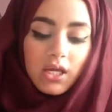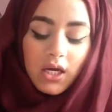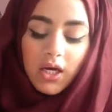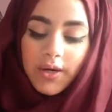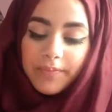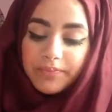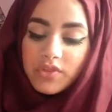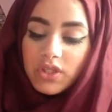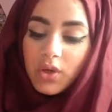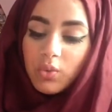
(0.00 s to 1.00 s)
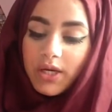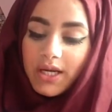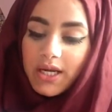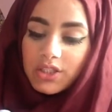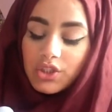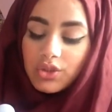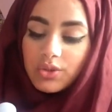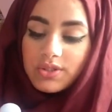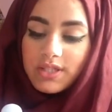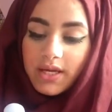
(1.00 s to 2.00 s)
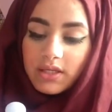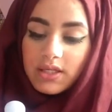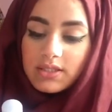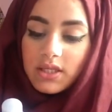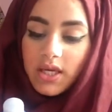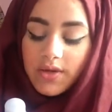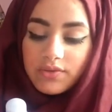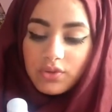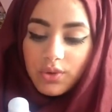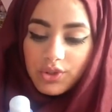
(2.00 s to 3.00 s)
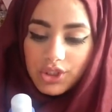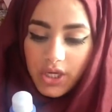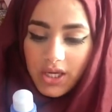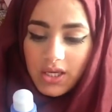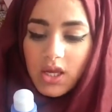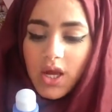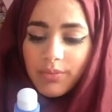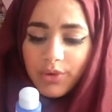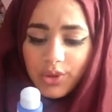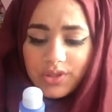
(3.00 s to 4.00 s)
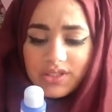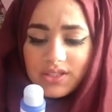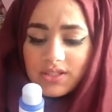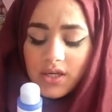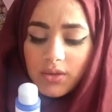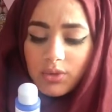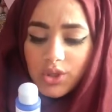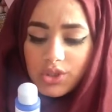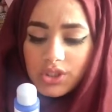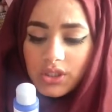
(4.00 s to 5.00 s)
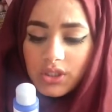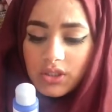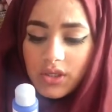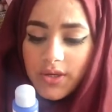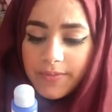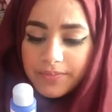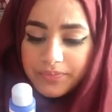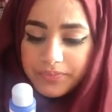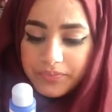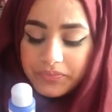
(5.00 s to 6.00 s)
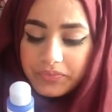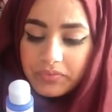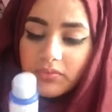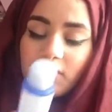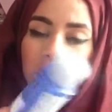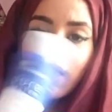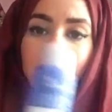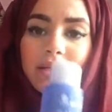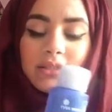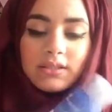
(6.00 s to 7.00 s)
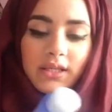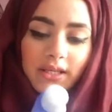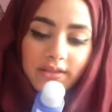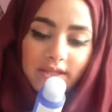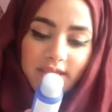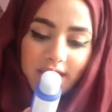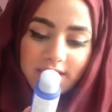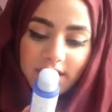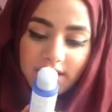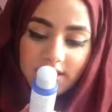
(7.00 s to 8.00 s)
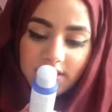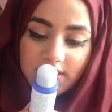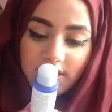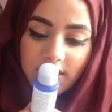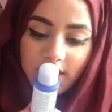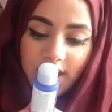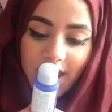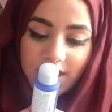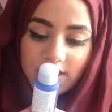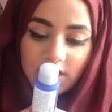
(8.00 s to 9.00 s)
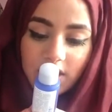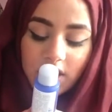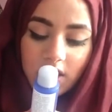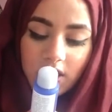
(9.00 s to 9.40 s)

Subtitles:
So what I like to use then is the Yves Rocher Pure System Lotion. And this has like salicylic acid,